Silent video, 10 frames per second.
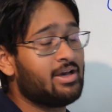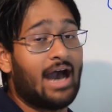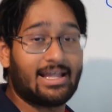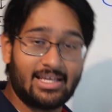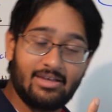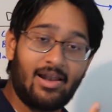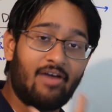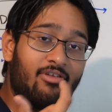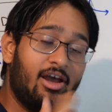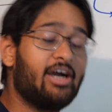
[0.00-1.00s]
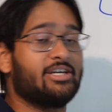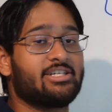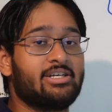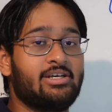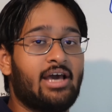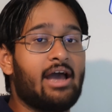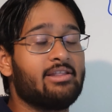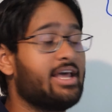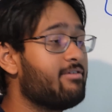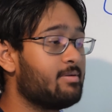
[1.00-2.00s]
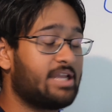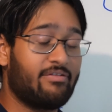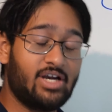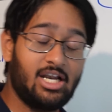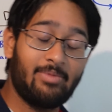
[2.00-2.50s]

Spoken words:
I think they will have learnt and they will definitely